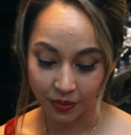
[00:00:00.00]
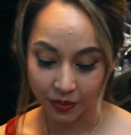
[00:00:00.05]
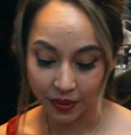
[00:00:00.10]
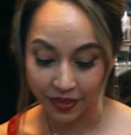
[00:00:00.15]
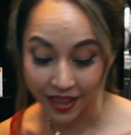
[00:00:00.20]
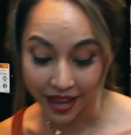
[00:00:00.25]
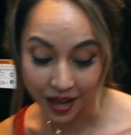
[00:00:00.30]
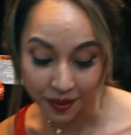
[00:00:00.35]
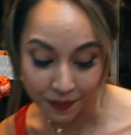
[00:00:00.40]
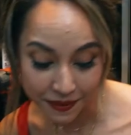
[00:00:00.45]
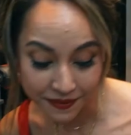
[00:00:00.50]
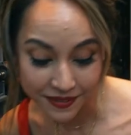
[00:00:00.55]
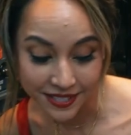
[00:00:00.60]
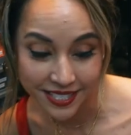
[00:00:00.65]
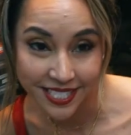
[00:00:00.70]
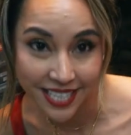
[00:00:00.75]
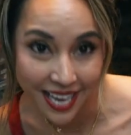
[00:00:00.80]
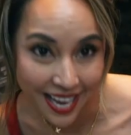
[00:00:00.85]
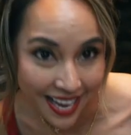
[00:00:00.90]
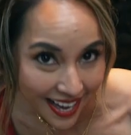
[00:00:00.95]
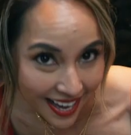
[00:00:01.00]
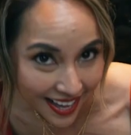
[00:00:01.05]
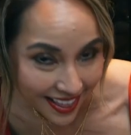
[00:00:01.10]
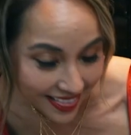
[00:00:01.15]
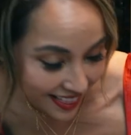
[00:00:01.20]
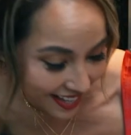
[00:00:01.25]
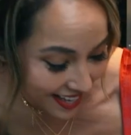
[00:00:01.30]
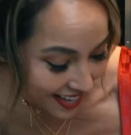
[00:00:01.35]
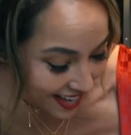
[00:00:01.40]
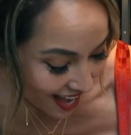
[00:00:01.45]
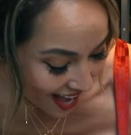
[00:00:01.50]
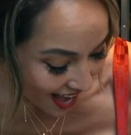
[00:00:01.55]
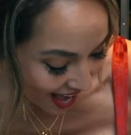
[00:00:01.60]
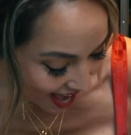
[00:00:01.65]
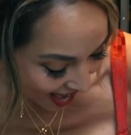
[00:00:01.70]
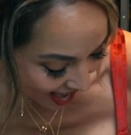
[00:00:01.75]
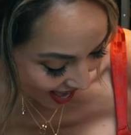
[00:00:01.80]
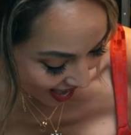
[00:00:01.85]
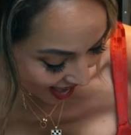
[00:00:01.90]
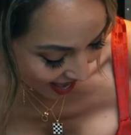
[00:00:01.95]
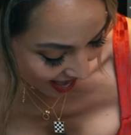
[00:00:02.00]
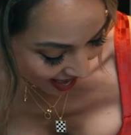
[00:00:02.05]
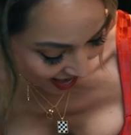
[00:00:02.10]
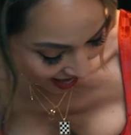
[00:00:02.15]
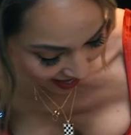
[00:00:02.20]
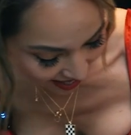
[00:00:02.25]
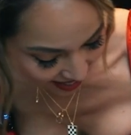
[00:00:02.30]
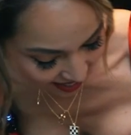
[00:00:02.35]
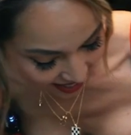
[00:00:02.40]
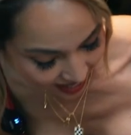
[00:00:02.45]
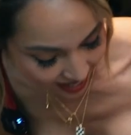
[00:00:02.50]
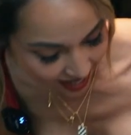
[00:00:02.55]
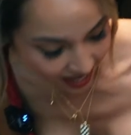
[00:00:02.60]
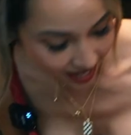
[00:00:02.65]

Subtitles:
with the help of Seth, and